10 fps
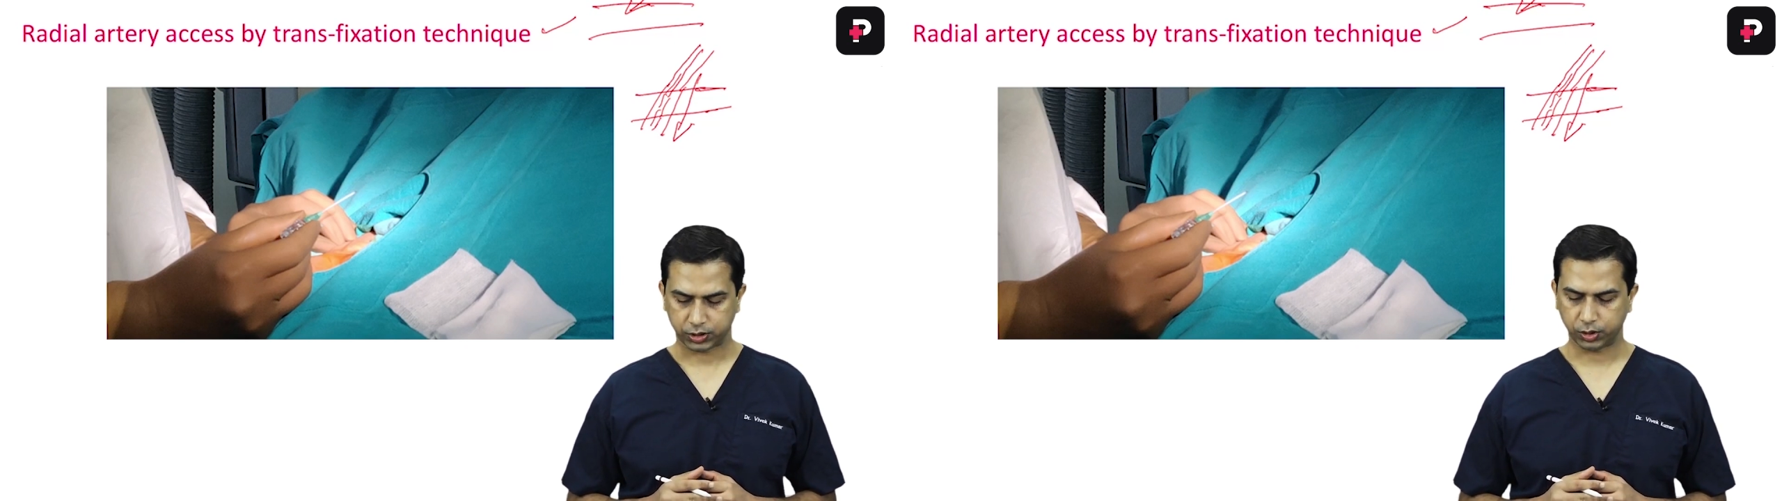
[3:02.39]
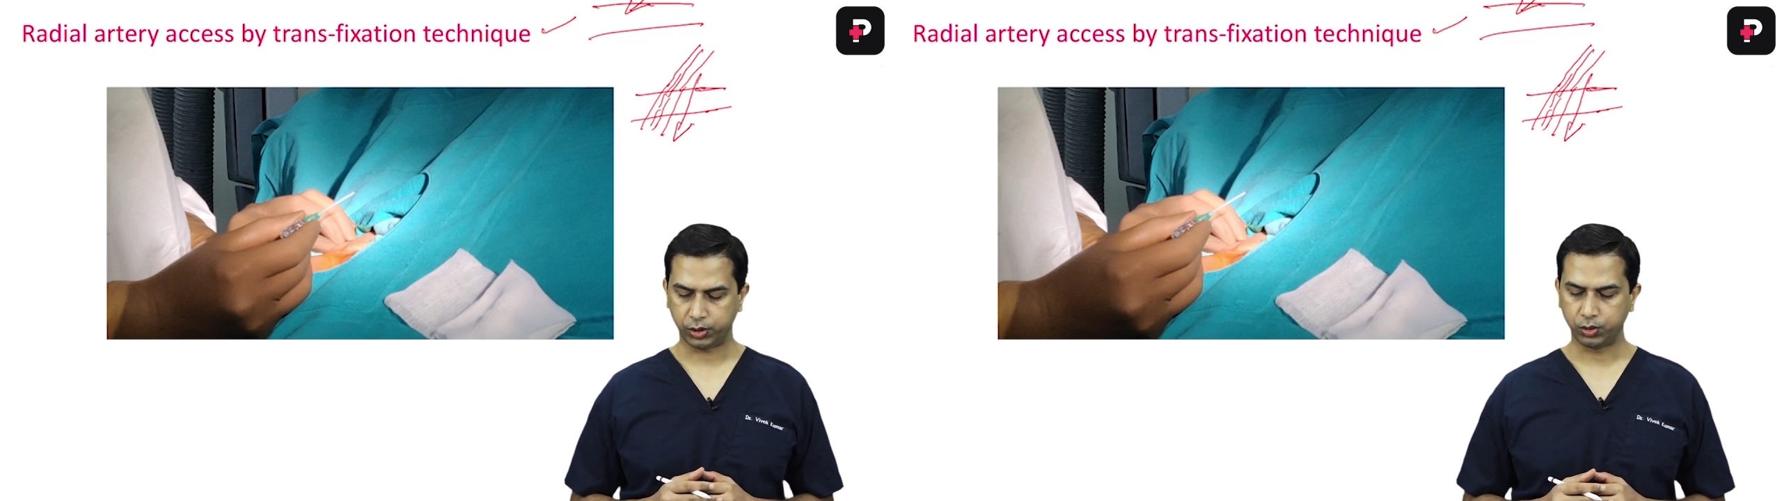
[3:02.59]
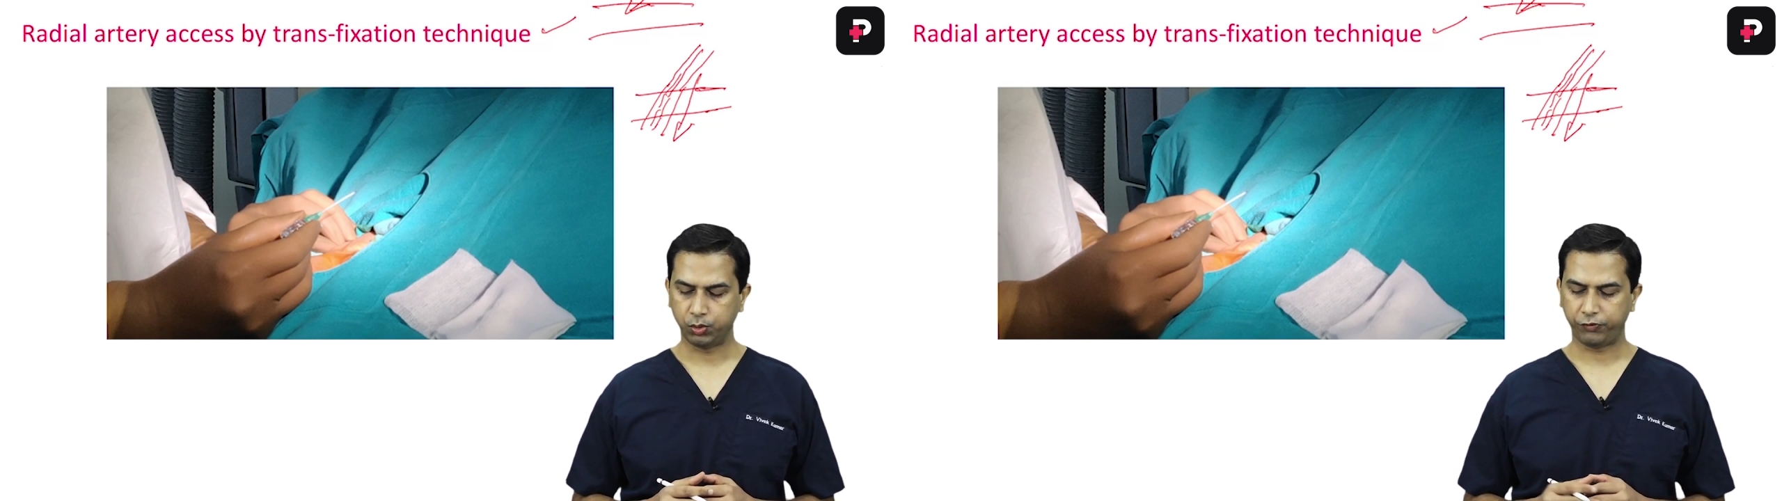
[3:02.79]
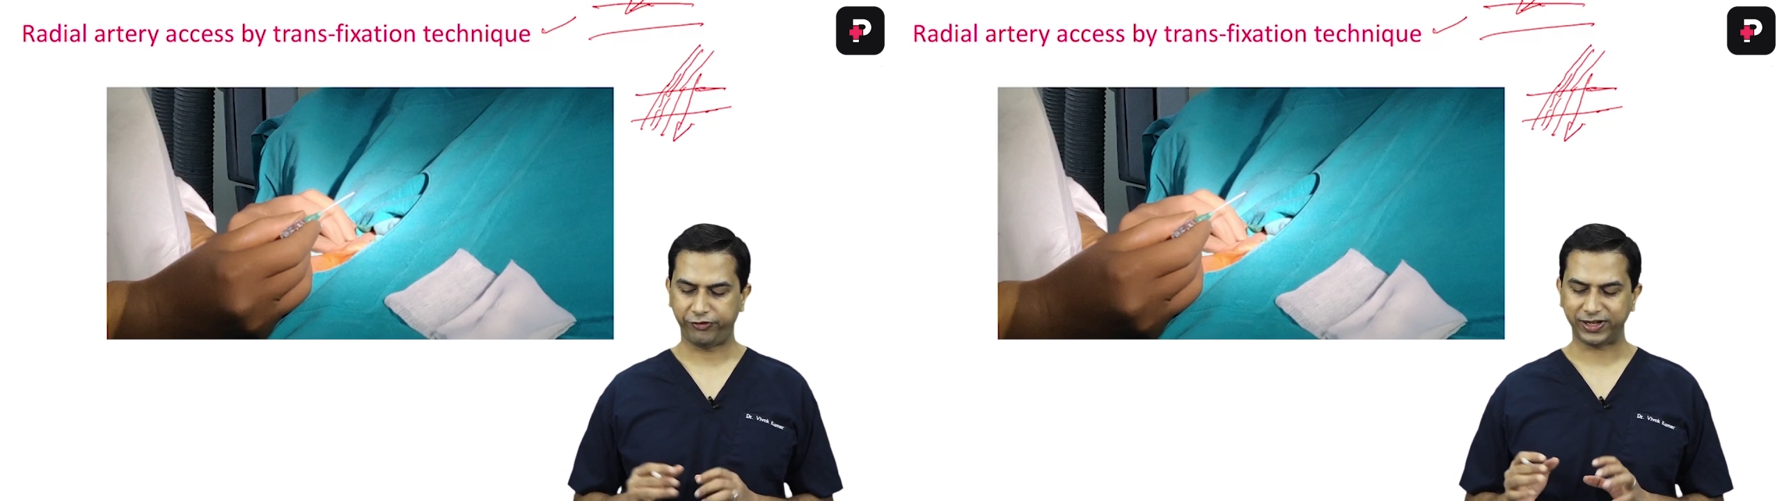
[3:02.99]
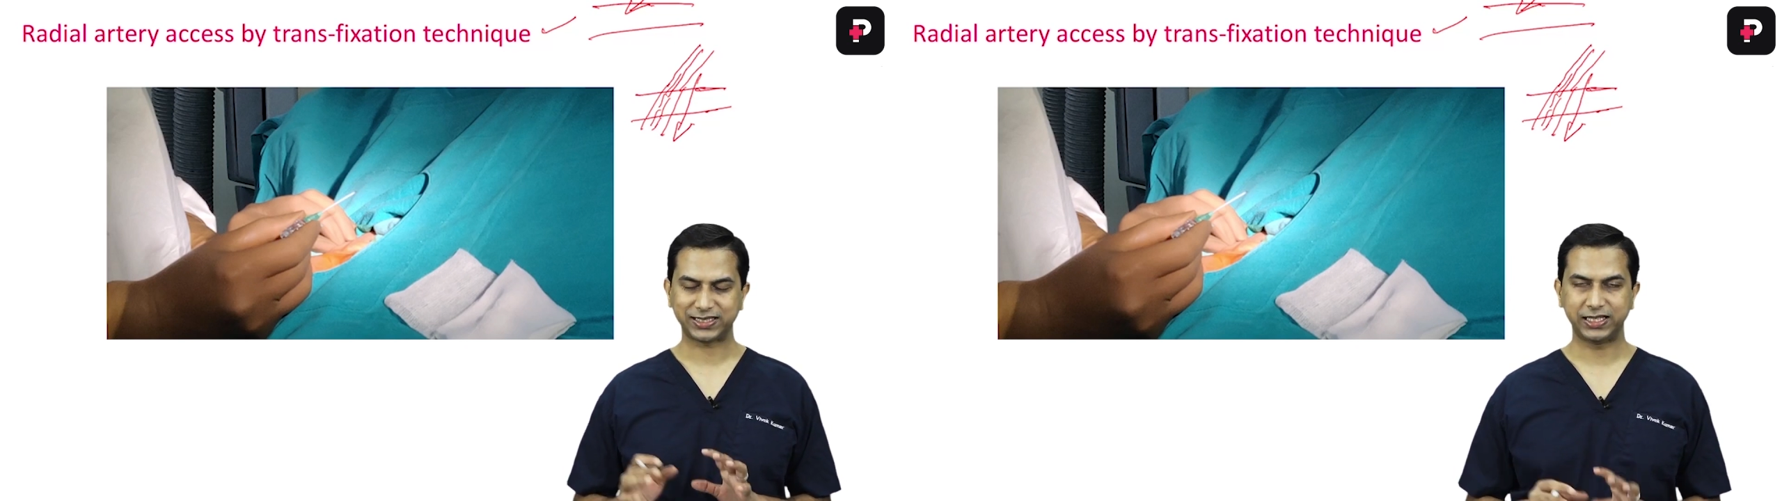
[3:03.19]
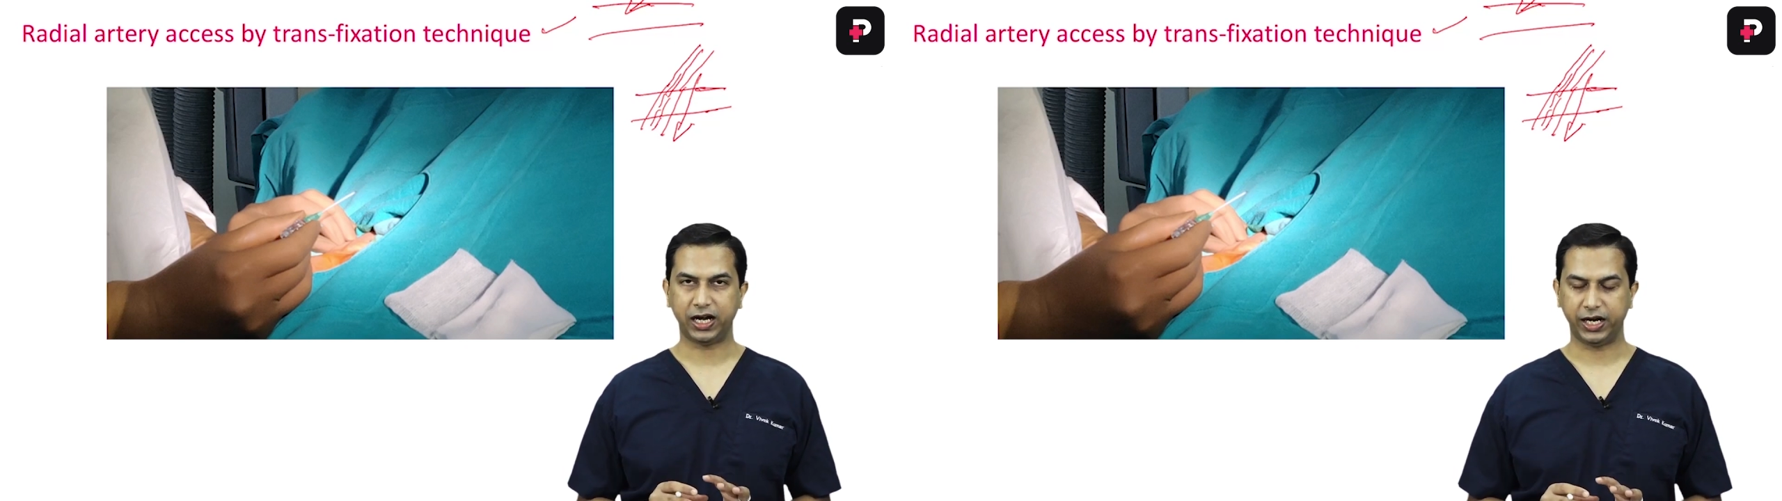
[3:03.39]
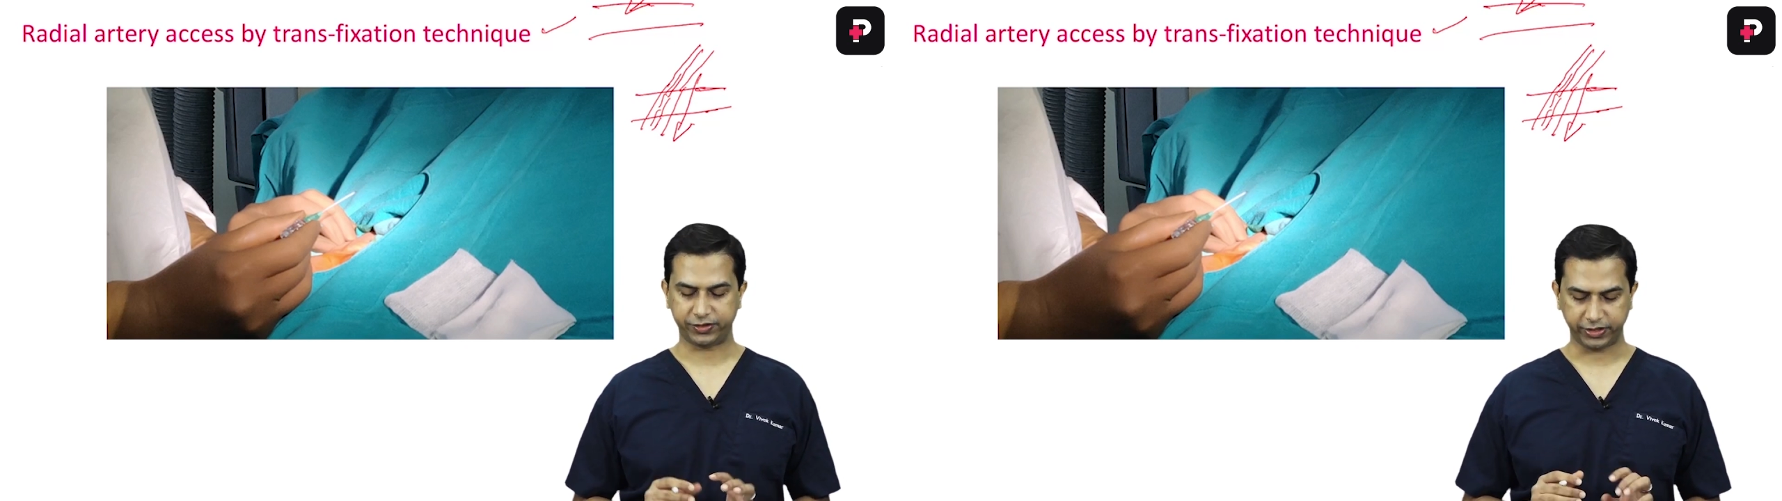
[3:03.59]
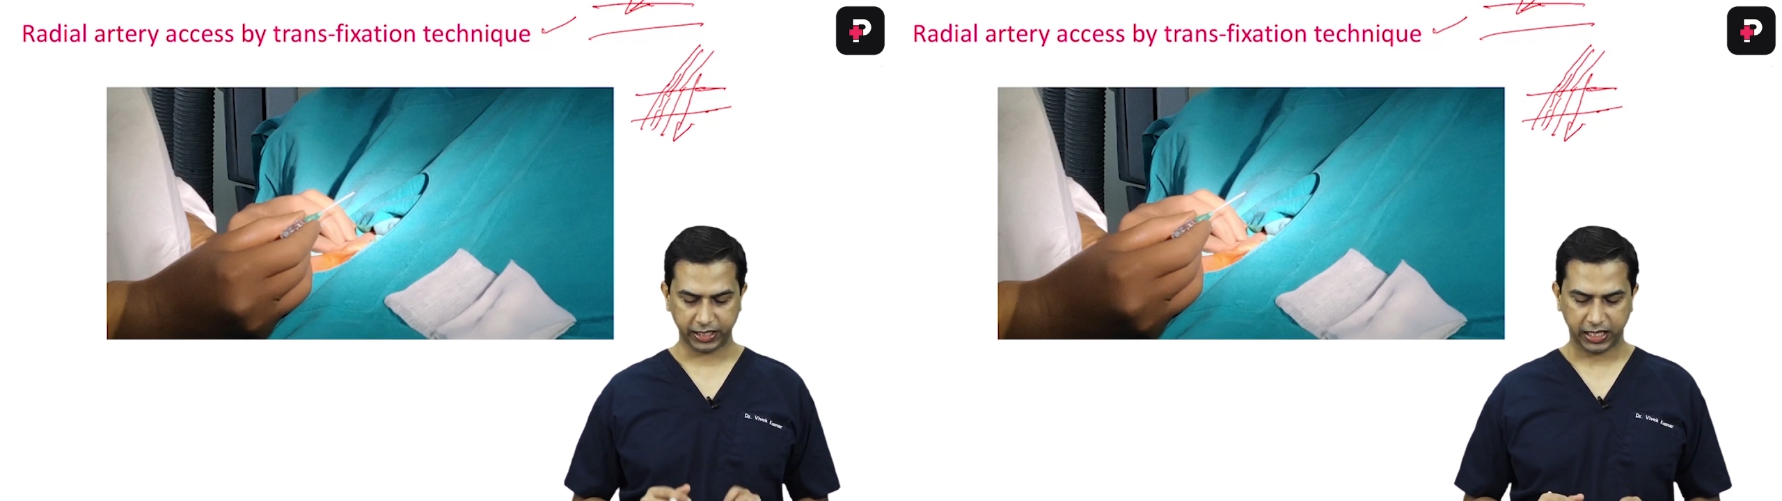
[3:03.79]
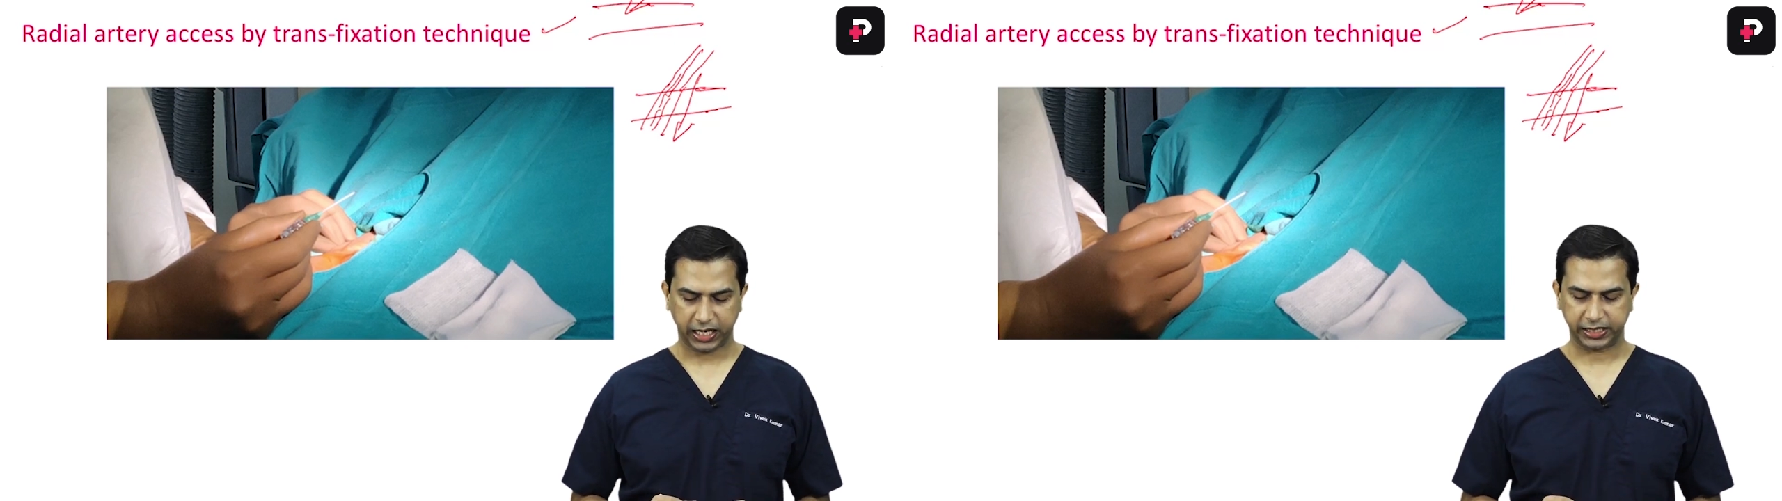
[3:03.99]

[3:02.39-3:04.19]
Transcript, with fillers: So you fix the artery,